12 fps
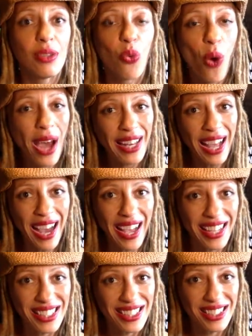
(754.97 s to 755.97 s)
Why
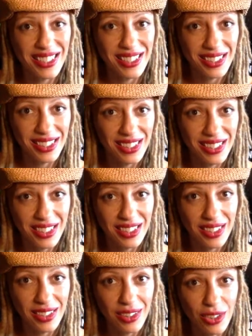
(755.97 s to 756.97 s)
not?
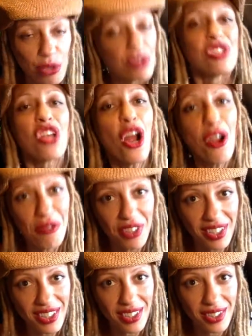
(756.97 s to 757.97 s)
You deserve
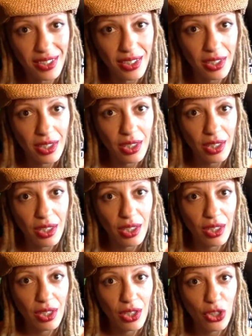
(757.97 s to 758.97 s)
it.
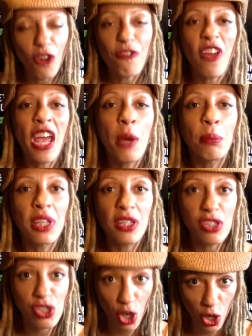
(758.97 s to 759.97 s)
Your family
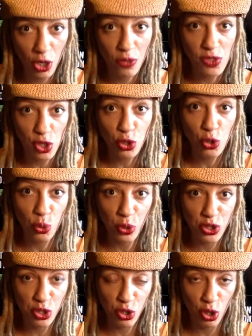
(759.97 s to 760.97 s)
deserves you
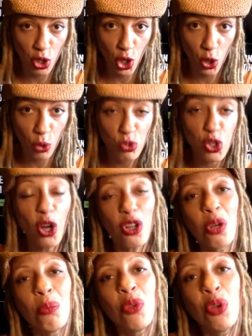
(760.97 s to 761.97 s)
reaching your goals. Your
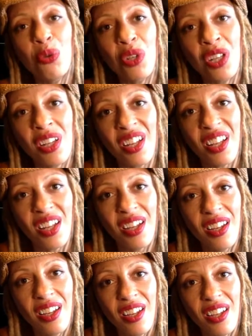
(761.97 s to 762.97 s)
community
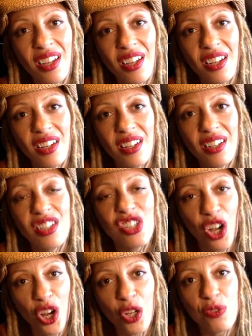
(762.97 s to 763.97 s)

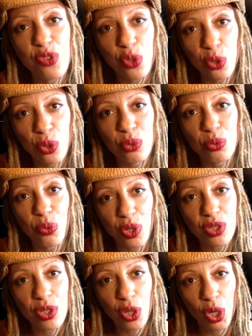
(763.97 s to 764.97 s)
deserves you
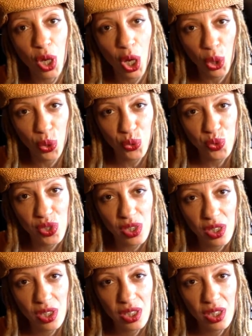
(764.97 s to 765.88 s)
reaching your goals.